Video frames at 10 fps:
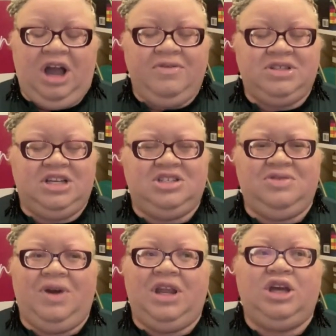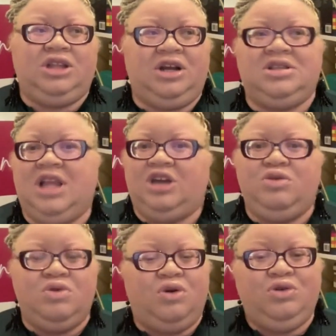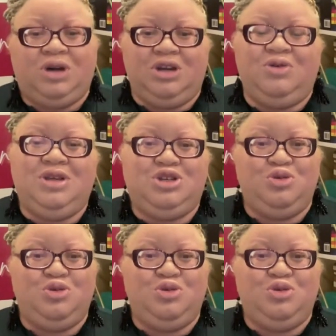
conversations around like, there's like, you can do this.